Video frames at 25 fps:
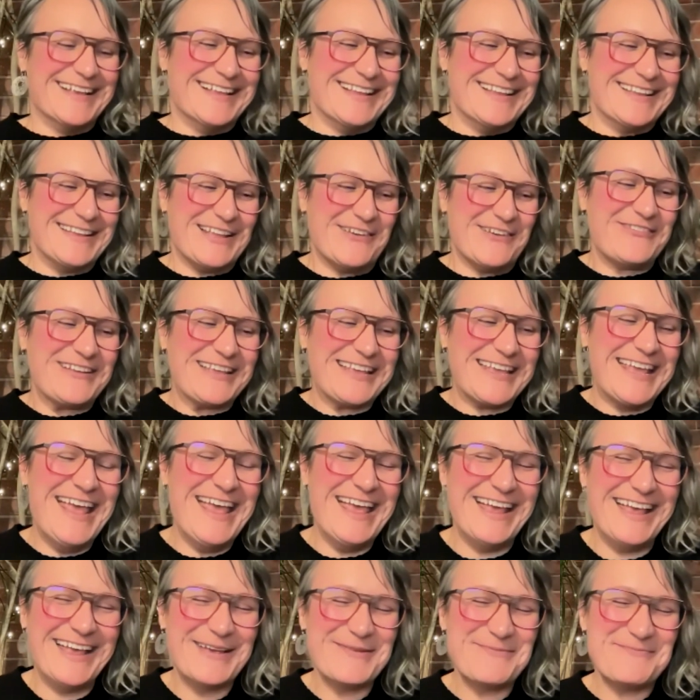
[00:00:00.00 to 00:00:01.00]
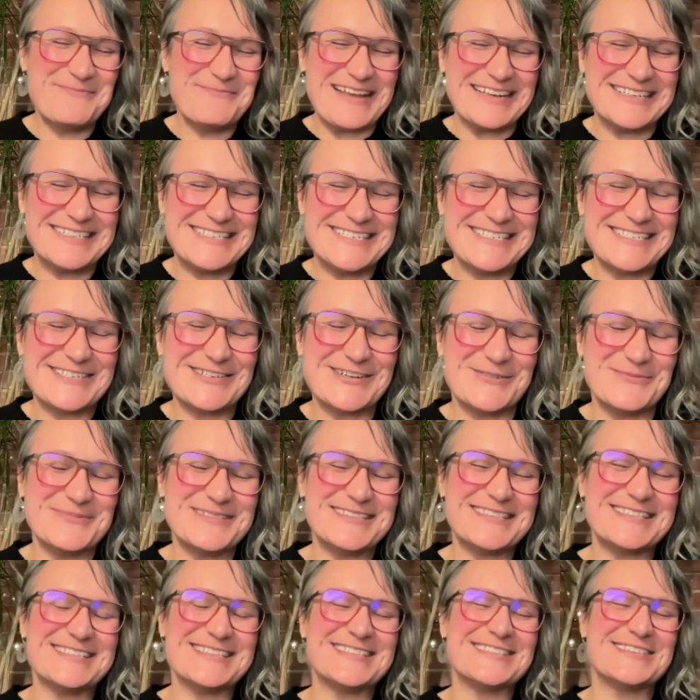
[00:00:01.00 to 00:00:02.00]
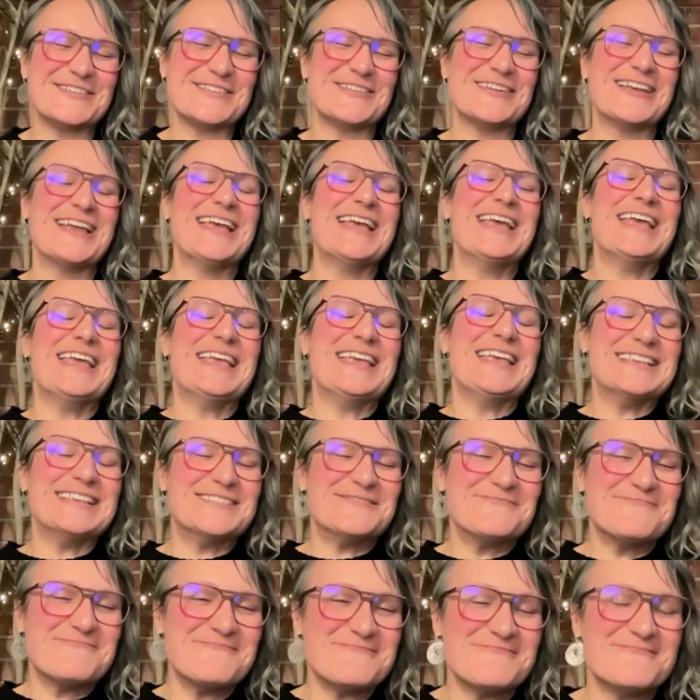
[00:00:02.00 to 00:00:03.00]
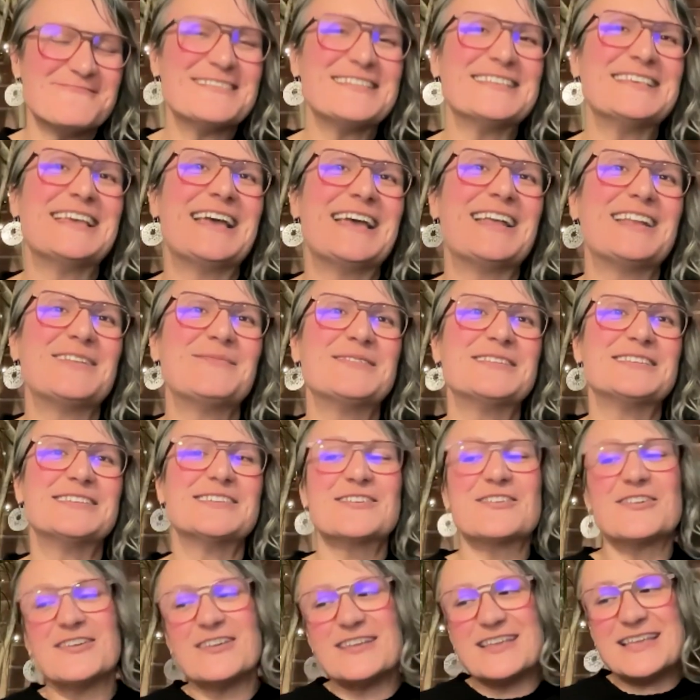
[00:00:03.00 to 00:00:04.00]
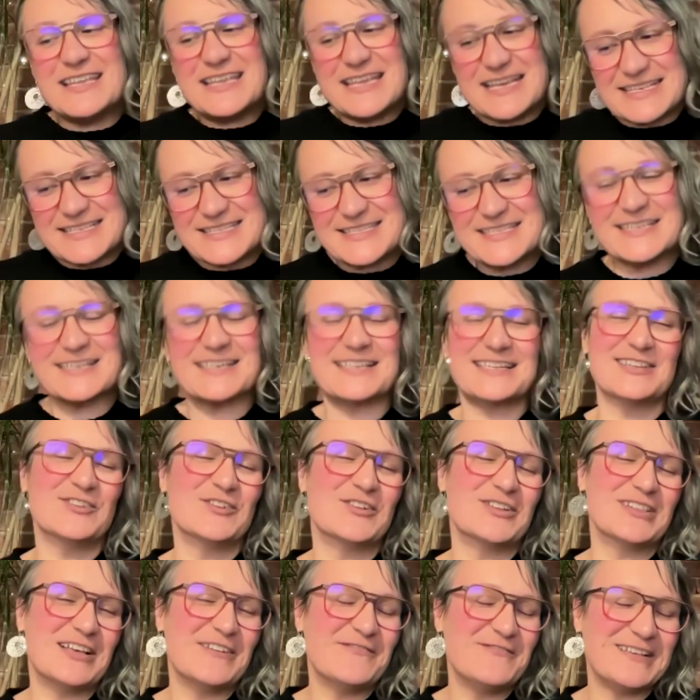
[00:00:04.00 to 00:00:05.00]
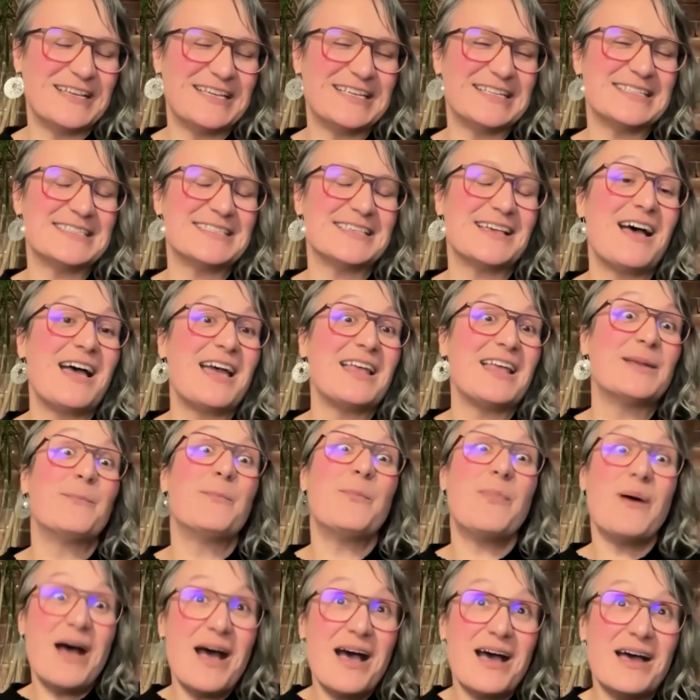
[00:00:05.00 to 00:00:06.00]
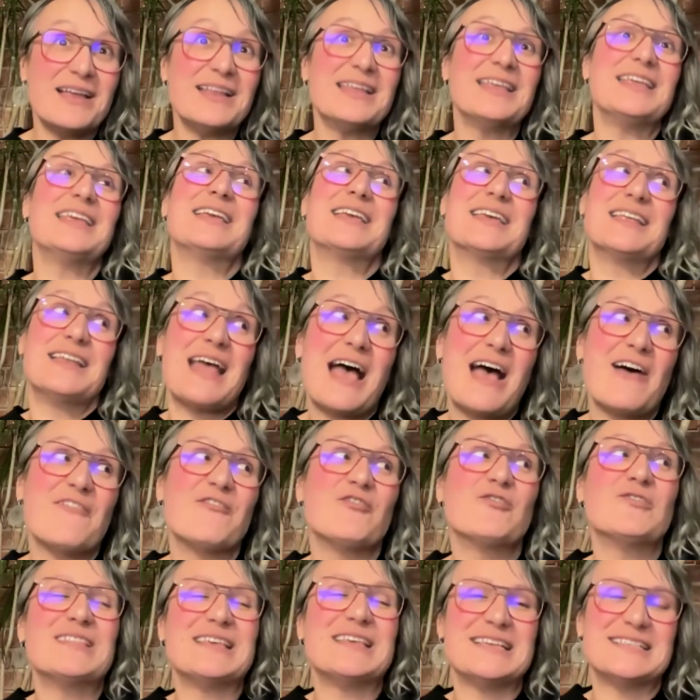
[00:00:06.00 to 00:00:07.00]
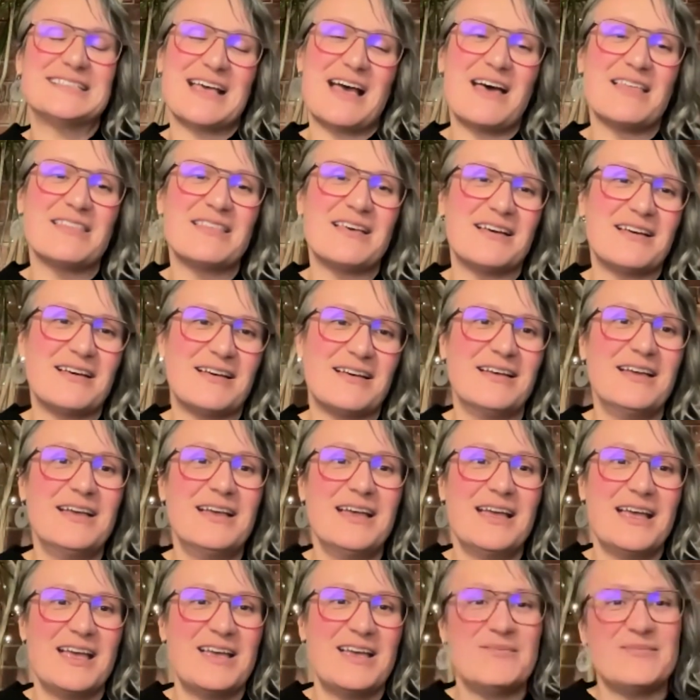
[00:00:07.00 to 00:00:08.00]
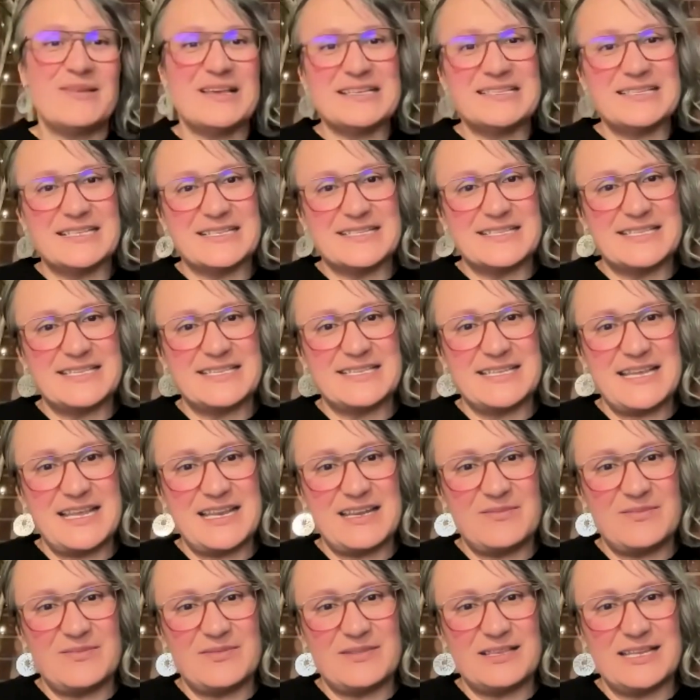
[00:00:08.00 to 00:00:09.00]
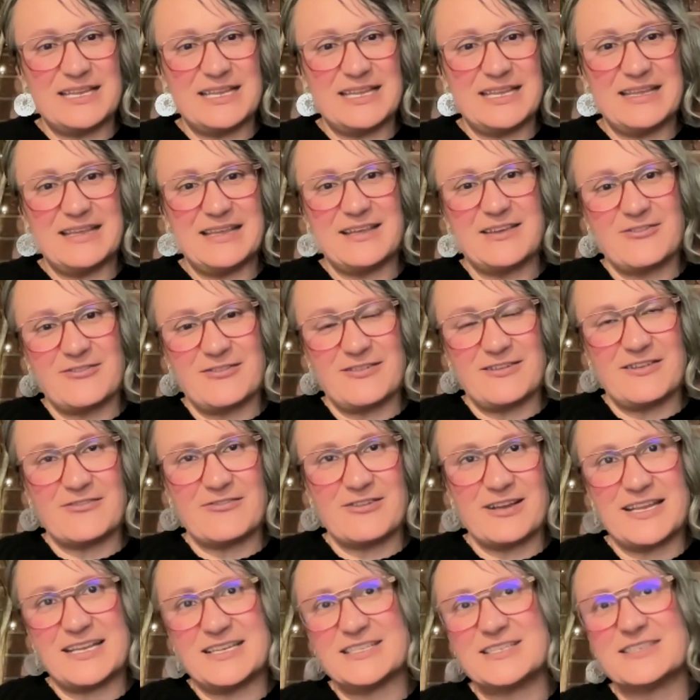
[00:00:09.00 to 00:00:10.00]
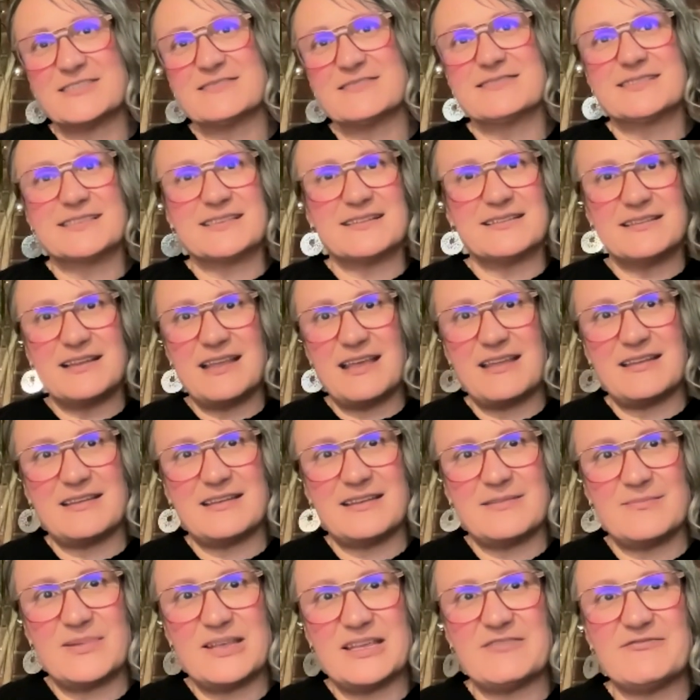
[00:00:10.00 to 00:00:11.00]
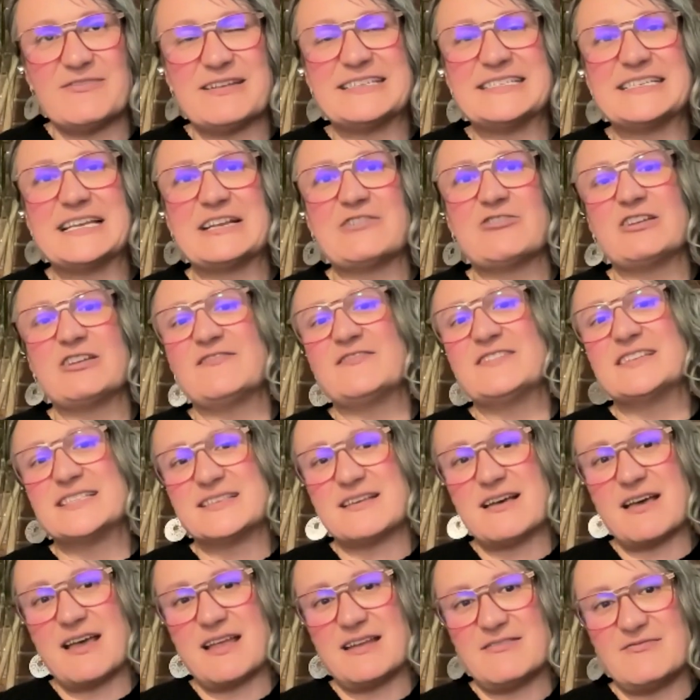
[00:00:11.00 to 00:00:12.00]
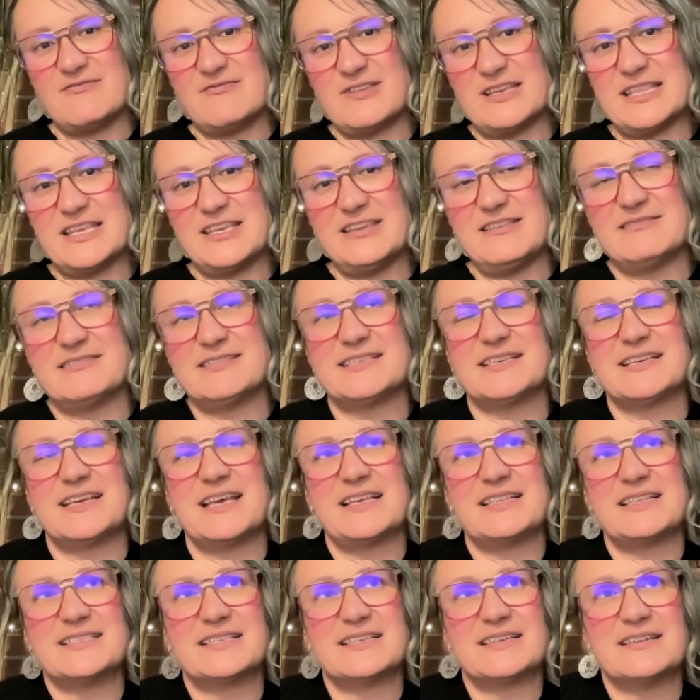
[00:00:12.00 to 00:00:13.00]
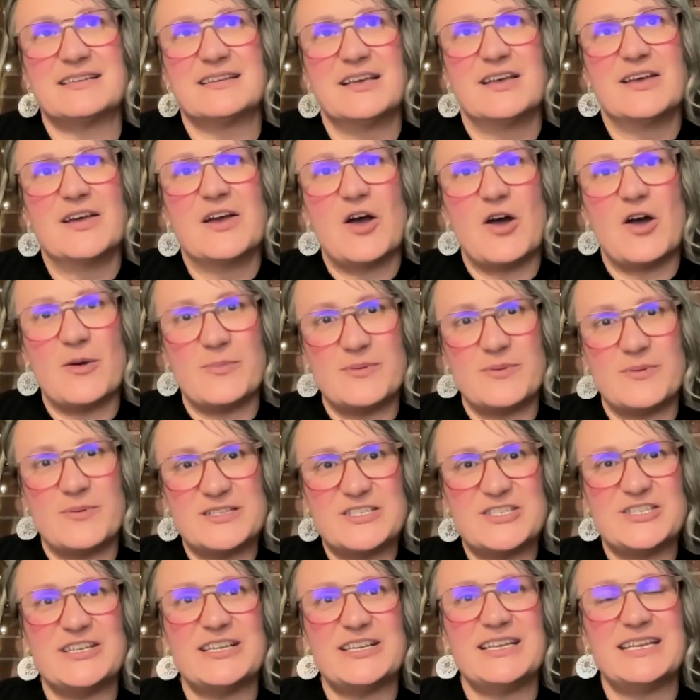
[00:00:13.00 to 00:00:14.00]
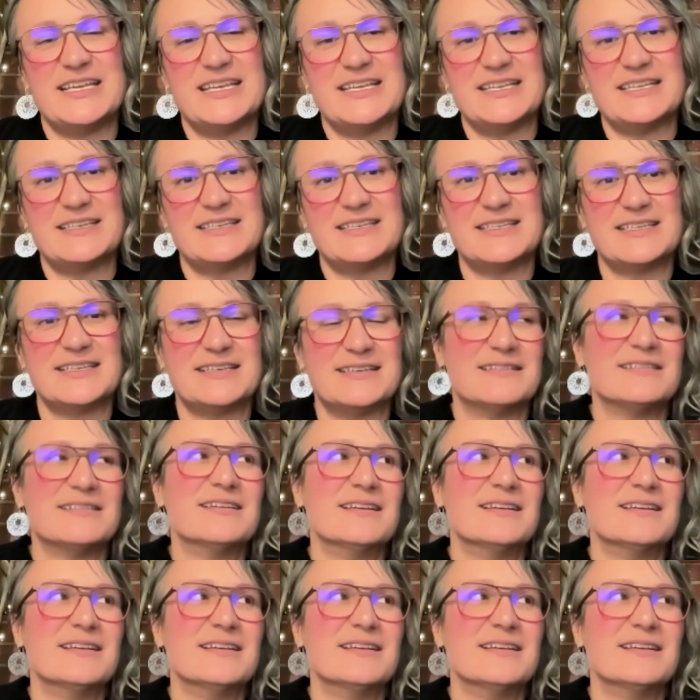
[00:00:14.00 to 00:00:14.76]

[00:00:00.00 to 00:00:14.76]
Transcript: lovely bench tops, and so he's really adamant to go, yes, it can look lovely inside, but it can have all these other amazing sustainability credentials and be a regenerative design, and really use it as an opportunity to